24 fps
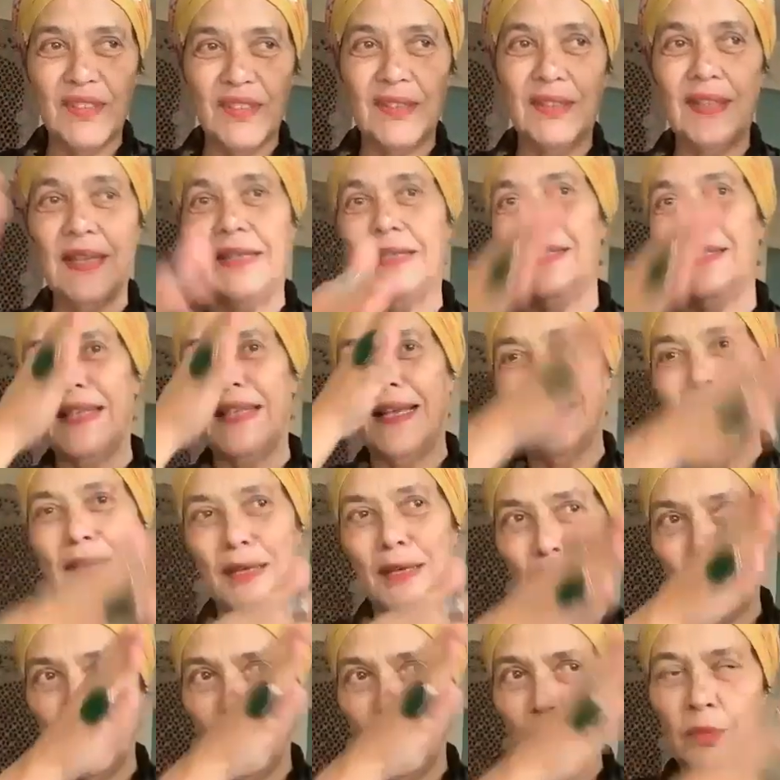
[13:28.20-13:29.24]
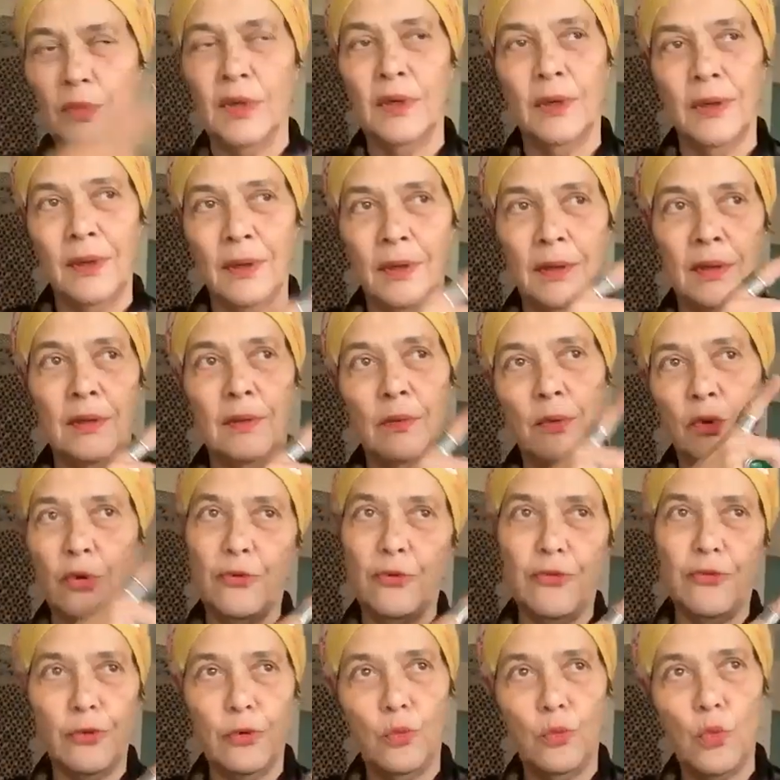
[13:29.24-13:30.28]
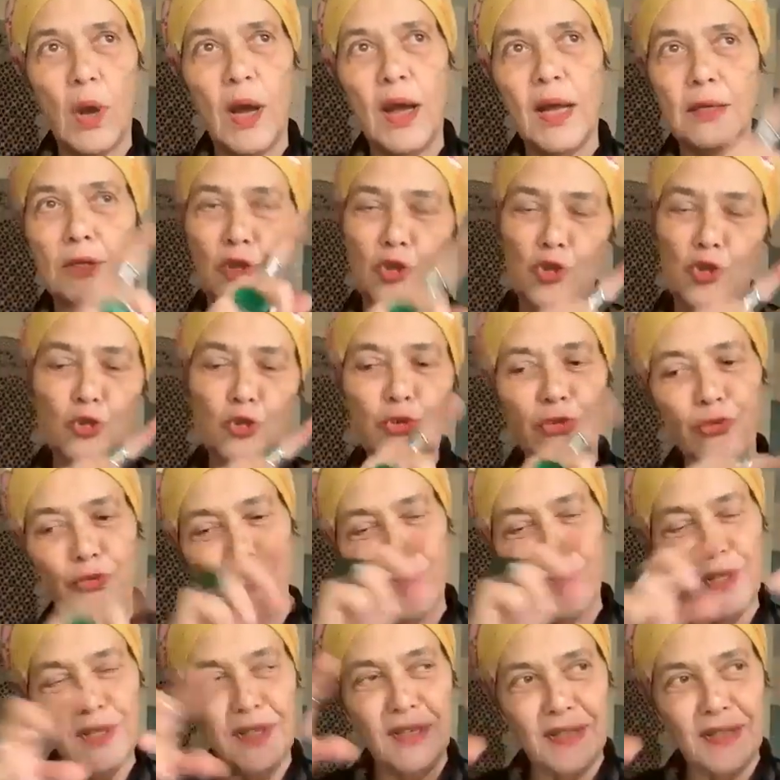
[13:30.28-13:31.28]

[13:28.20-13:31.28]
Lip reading: this 1, 2, 3.